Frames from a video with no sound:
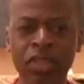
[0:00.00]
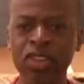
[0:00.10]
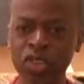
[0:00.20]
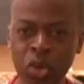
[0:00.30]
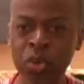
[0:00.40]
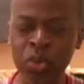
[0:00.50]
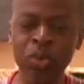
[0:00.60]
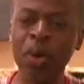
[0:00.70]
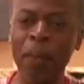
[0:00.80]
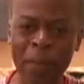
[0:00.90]
you
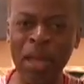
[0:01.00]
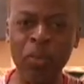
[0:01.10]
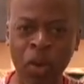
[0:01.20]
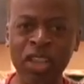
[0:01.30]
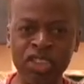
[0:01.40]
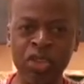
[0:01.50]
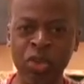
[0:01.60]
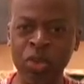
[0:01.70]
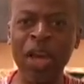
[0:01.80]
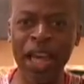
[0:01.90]
may want
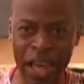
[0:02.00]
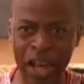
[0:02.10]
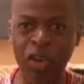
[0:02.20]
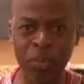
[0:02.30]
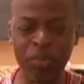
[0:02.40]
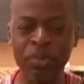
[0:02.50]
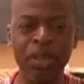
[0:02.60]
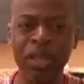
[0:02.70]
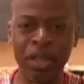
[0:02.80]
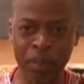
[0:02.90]
to help
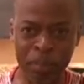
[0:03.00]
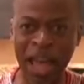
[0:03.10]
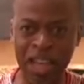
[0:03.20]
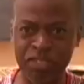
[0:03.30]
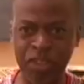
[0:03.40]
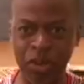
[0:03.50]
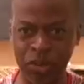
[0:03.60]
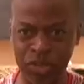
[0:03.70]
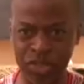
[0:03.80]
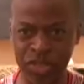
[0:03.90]
black
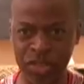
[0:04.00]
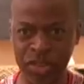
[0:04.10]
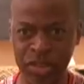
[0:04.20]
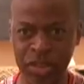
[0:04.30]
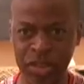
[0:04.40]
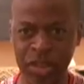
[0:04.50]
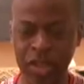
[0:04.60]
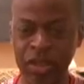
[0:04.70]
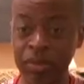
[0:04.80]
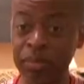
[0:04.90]
folks,
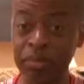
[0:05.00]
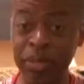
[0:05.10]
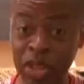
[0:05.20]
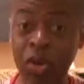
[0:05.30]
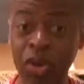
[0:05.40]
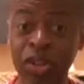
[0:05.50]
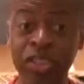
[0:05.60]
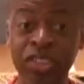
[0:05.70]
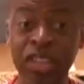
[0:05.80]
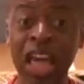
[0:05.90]

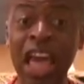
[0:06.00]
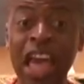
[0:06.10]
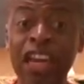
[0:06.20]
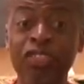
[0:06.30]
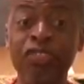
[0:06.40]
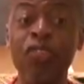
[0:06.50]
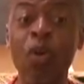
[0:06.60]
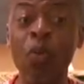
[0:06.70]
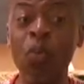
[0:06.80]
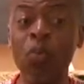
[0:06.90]
because if
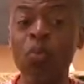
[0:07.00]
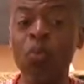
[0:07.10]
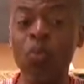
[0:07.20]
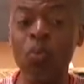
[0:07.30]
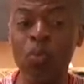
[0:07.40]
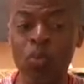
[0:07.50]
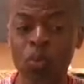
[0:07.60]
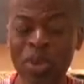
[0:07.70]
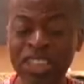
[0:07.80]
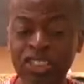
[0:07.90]

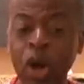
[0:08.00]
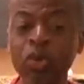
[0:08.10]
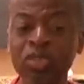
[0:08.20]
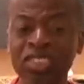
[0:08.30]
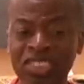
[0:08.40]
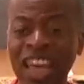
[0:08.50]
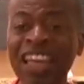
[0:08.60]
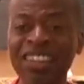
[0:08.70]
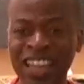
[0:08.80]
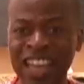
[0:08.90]
we don't
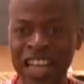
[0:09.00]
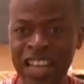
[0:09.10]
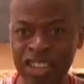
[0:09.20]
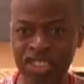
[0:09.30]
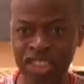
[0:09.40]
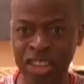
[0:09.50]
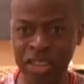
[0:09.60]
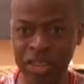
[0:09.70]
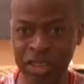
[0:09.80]
take that energy,